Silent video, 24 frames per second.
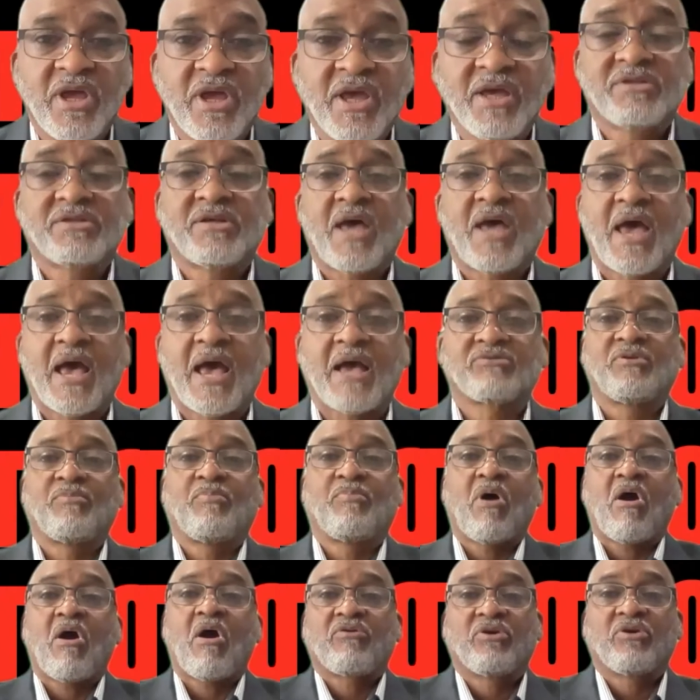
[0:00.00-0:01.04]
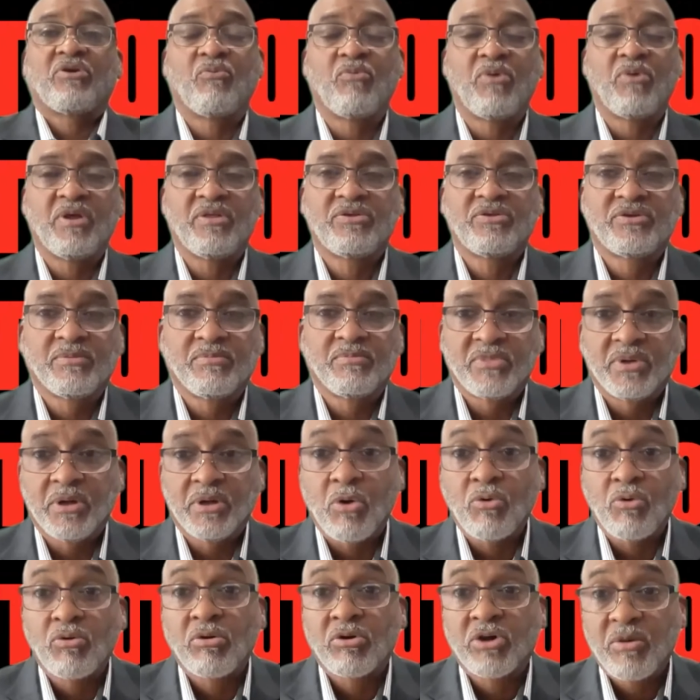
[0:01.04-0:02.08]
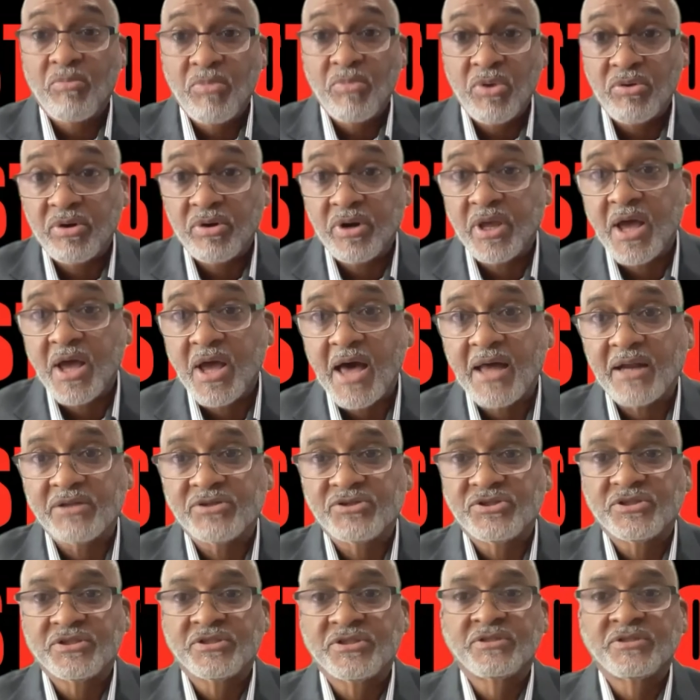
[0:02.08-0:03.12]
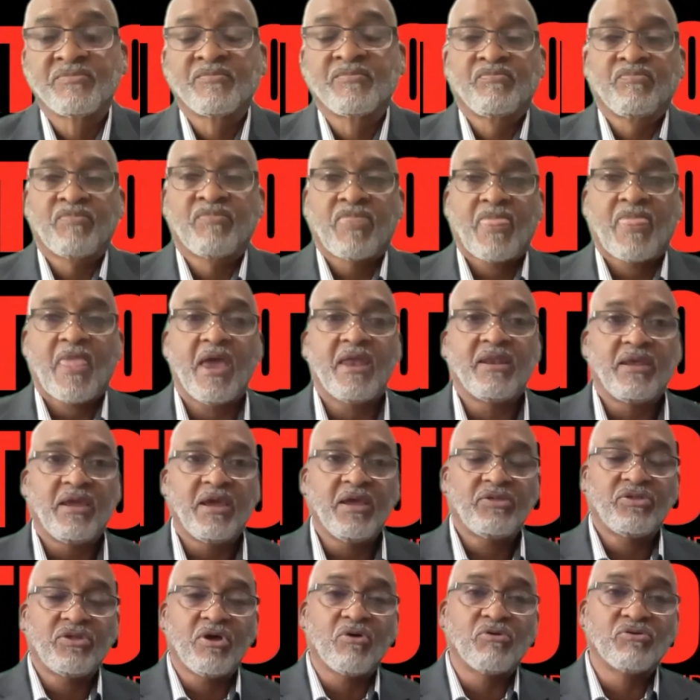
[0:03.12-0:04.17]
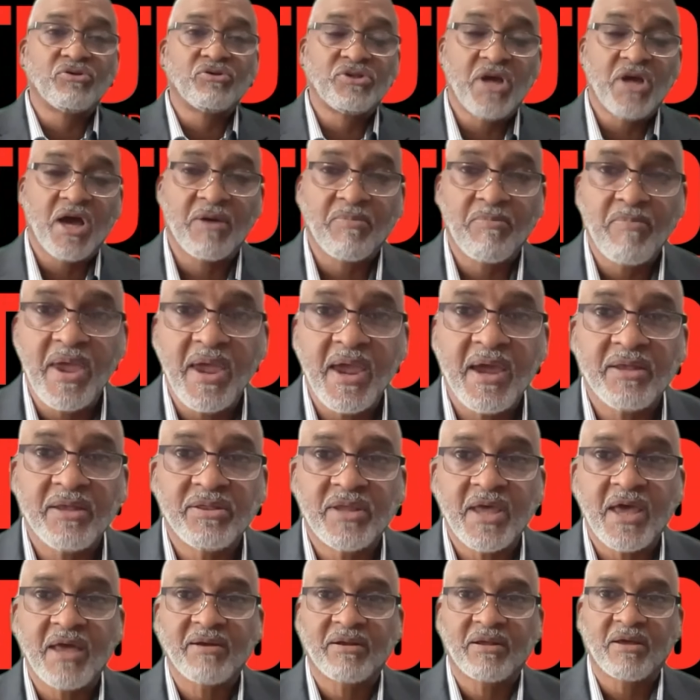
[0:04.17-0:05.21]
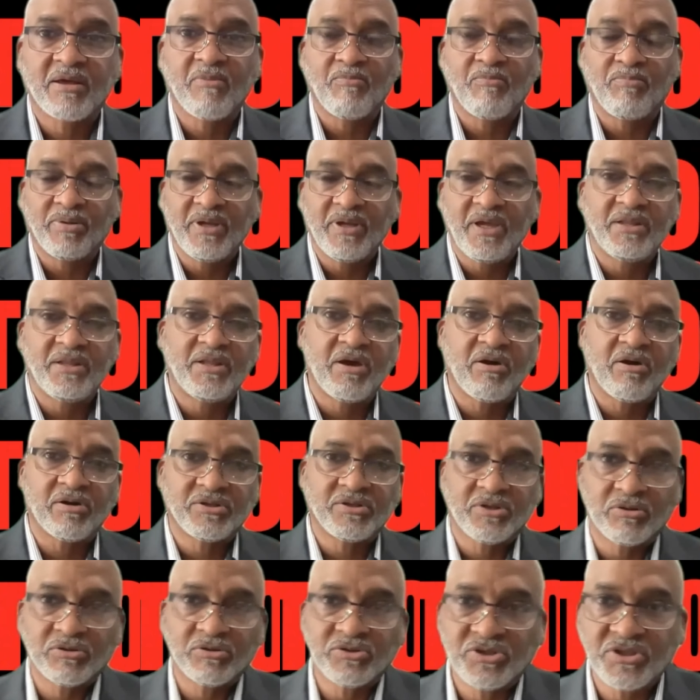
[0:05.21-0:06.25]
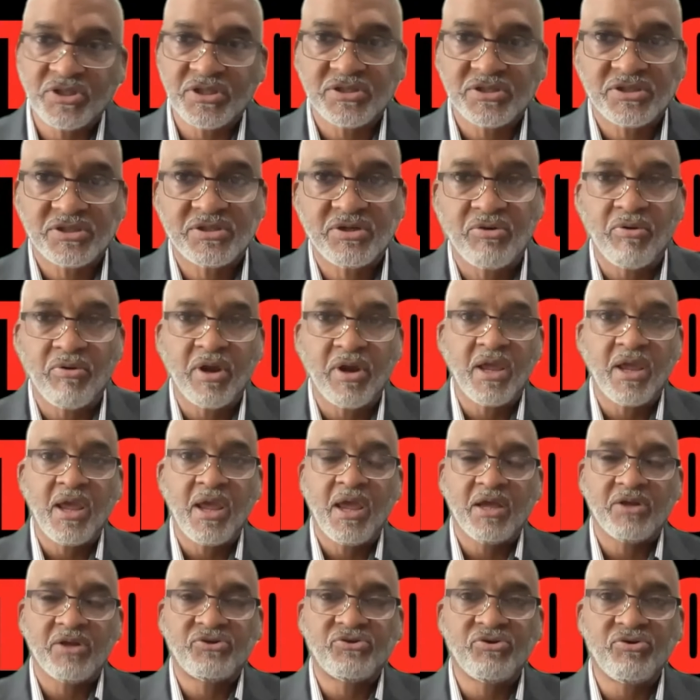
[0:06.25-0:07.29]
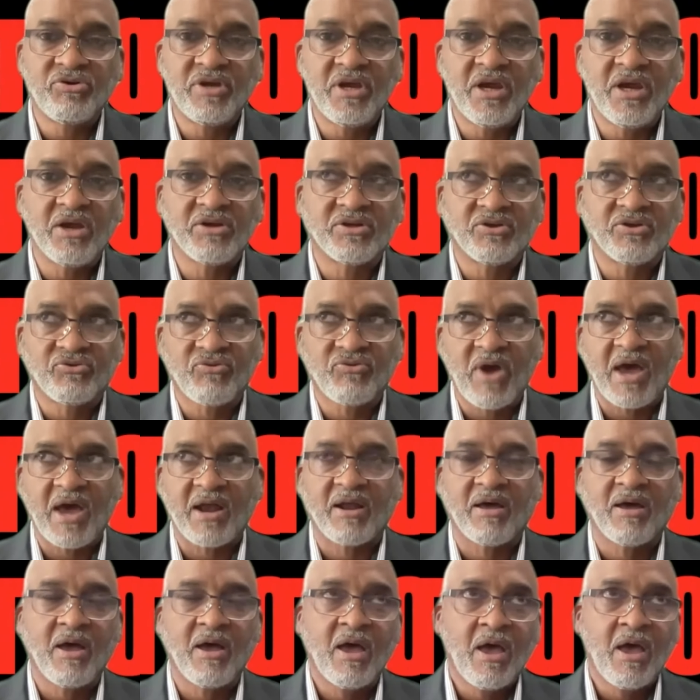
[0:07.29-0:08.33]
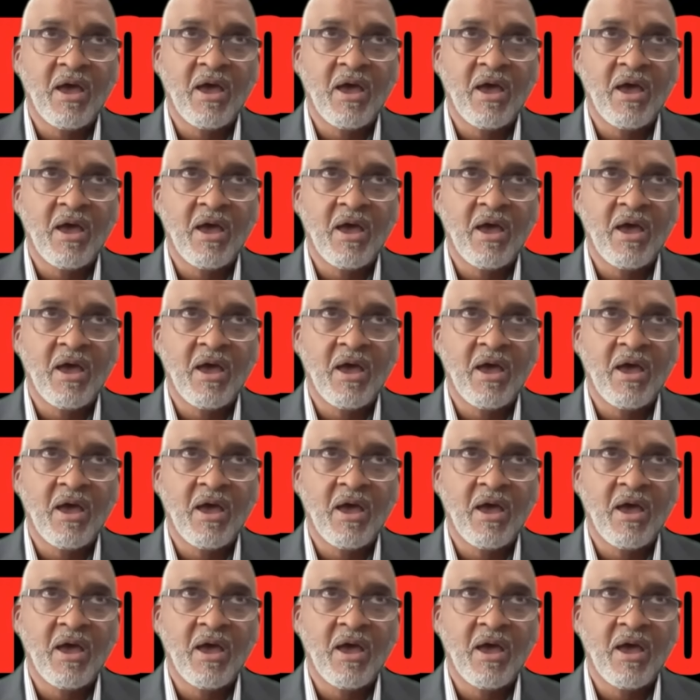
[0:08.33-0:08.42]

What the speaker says: is to actually partner with some local community colleges and get those young men that complete their associate's degree in 2 years, and try to